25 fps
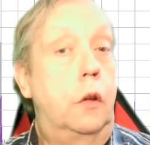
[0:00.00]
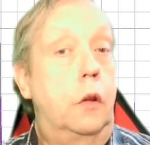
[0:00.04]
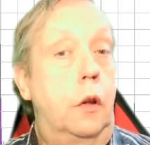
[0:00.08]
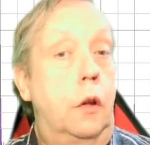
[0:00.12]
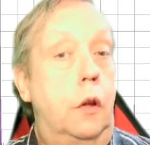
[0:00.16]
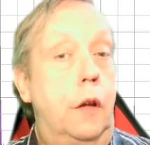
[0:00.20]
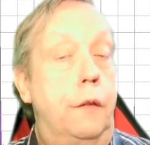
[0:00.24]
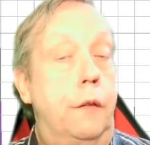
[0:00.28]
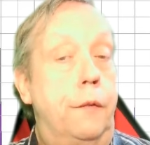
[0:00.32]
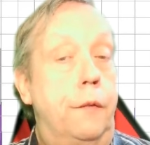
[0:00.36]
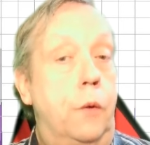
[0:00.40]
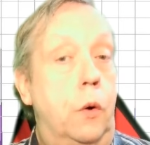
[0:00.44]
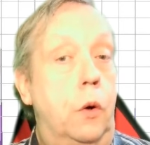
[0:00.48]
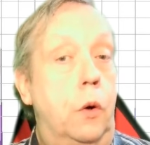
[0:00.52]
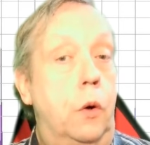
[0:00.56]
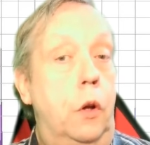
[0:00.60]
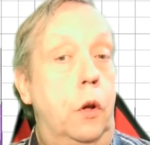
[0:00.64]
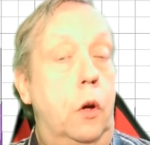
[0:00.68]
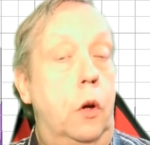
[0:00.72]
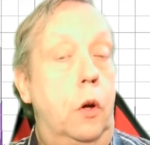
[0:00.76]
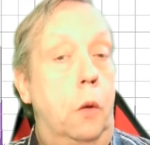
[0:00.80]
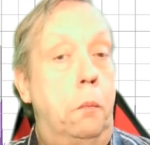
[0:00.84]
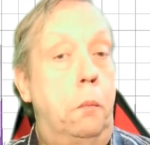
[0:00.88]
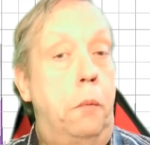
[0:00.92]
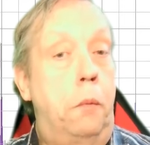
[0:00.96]
So therefore
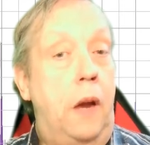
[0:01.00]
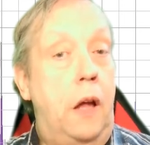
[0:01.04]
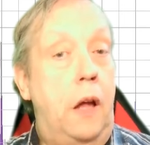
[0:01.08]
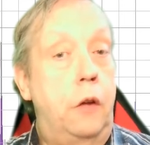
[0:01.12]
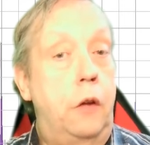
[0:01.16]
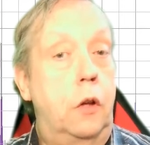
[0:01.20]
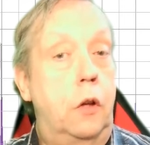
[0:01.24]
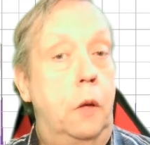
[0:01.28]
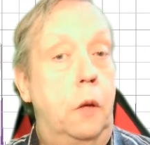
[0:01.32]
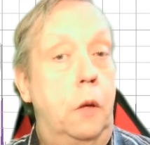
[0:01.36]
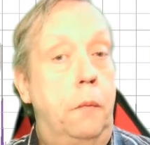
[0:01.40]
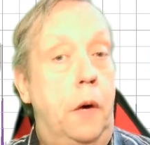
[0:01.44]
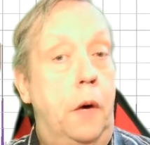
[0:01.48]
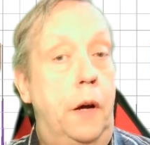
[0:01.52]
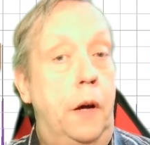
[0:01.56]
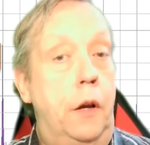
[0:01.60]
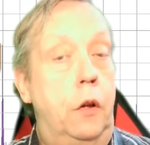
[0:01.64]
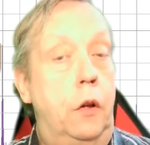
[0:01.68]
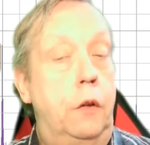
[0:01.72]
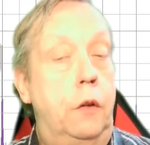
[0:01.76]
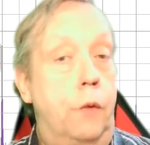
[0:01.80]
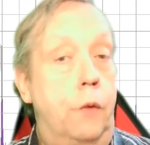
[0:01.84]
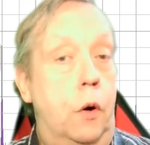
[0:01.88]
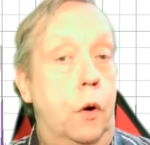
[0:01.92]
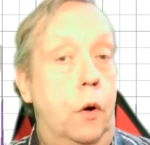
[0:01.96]
you've got plus and
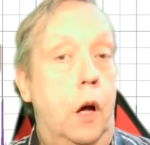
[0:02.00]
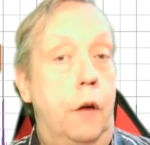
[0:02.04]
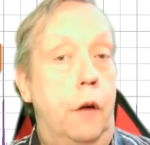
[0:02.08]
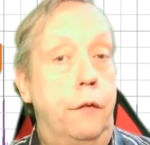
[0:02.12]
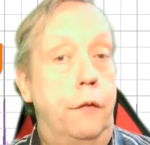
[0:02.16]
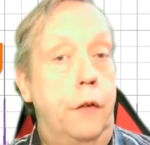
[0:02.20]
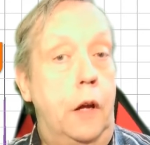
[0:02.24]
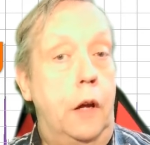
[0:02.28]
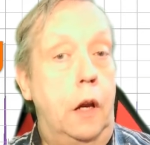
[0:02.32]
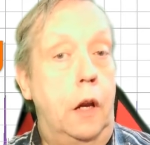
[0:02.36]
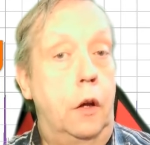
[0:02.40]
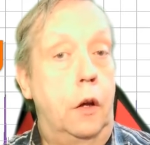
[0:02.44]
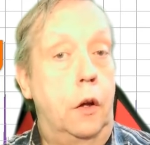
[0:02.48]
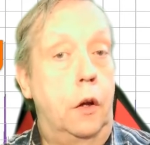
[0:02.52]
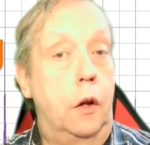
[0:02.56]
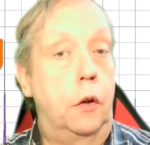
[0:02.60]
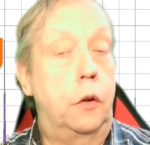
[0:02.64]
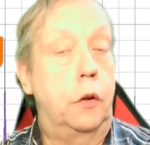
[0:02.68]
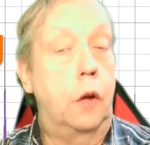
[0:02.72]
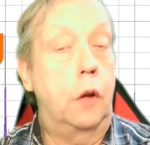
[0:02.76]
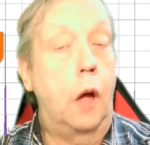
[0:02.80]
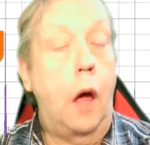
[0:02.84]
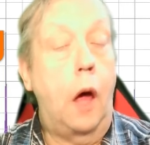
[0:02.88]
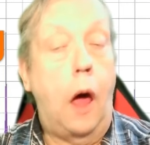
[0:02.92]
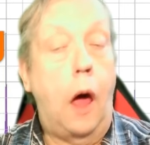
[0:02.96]
minus four point five kilohertz.
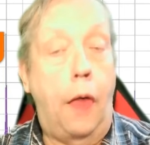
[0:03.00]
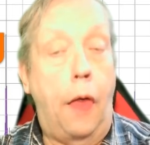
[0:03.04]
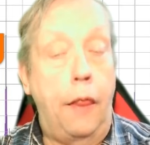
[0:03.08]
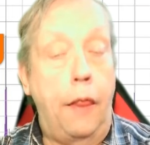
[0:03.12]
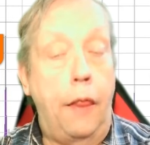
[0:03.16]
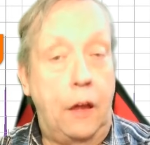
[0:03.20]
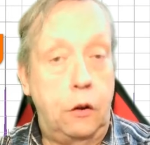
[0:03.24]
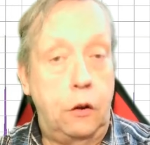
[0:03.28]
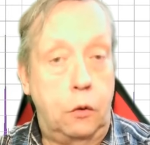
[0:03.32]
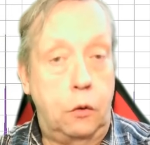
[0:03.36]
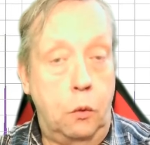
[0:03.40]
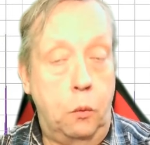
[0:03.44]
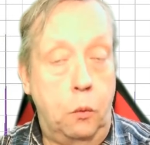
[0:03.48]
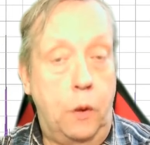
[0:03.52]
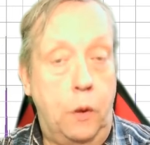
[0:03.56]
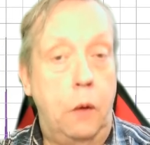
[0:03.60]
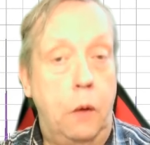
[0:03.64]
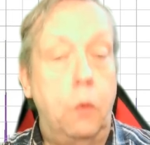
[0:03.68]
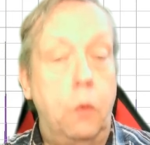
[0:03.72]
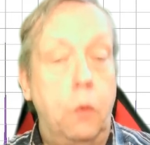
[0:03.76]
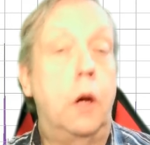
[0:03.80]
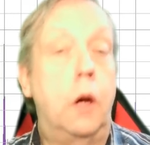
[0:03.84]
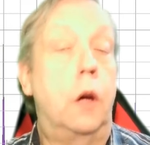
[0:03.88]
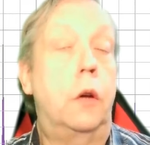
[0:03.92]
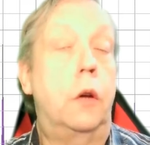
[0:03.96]
And that's the way
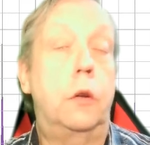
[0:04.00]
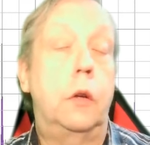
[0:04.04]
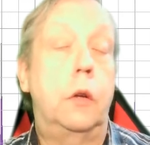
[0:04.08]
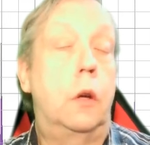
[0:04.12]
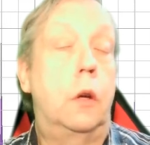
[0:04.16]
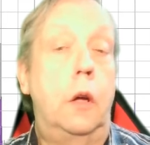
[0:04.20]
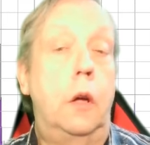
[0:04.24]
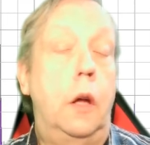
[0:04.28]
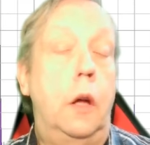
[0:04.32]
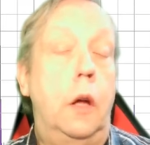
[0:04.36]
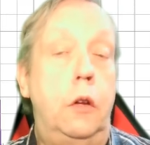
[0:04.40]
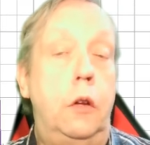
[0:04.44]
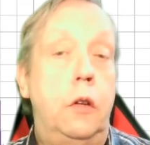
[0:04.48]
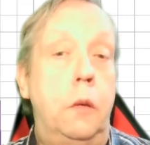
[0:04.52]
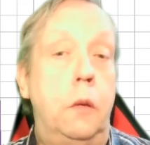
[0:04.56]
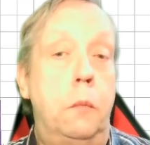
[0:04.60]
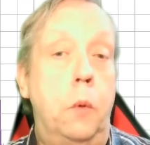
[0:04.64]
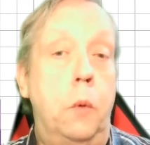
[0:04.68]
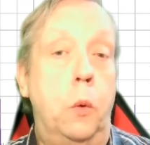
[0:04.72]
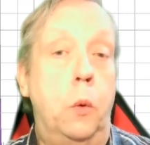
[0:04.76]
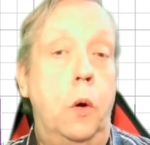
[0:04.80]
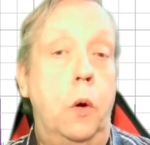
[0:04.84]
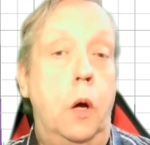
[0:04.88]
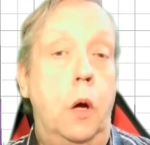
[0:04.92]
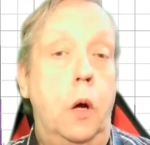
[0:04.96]
it works.
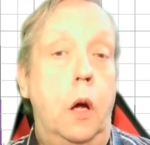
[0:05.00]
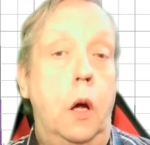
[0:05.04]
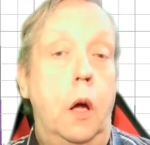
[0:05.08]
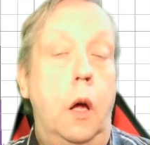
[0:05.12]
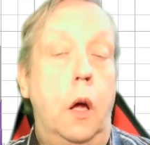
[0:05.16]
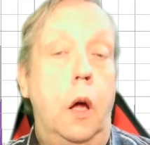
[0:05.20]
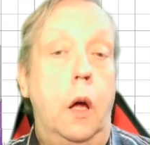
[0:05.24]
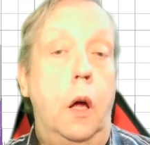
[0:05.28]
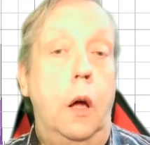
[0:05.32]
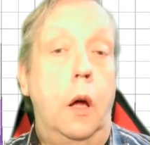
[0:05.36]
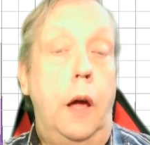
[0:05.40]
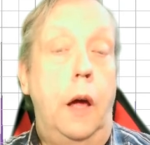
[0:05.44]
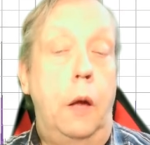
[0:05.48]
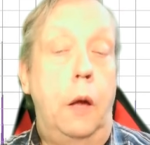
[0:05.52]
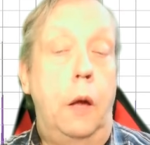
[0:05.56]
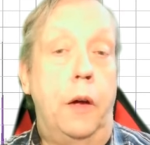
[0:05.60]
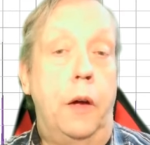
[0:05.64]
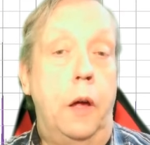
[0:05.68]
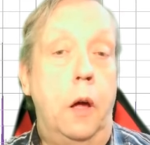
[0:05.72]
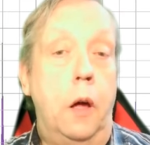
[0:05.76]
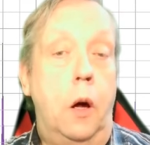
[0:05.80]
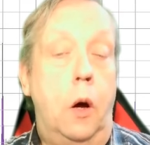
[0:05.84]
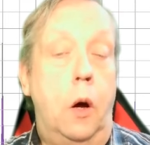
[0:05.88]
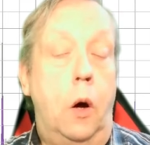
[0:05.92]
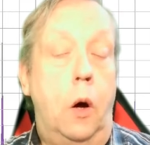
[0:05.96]
Simple.
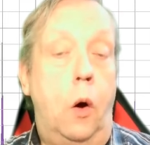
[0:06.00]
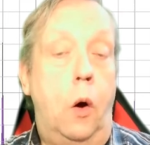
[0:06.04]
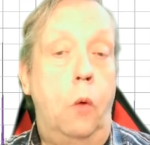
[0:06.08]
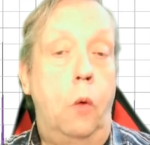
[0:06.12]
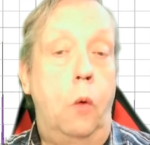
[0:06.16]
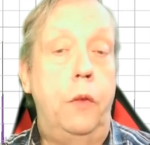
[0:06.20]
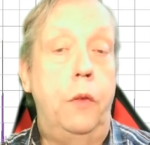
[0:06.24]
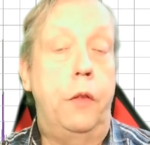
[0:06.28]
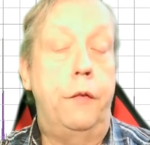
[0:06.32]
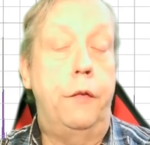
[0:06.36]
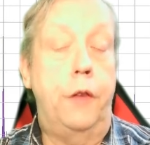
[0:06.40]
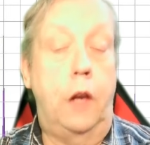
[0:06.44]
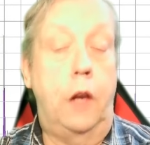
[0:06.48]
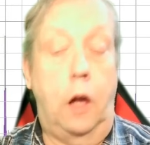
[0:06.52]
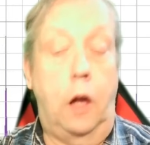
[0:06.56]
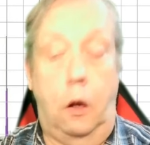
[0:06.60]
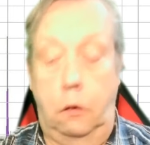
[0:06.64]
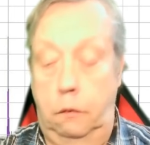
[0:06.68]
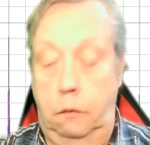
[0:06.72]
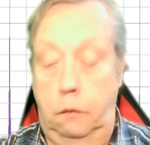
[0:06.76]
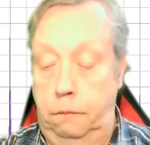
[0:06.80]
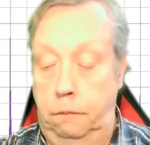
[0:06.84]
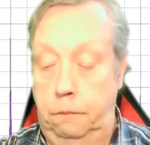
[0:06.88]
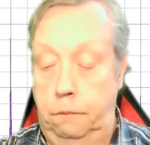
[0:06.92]
Anyway, on with the video.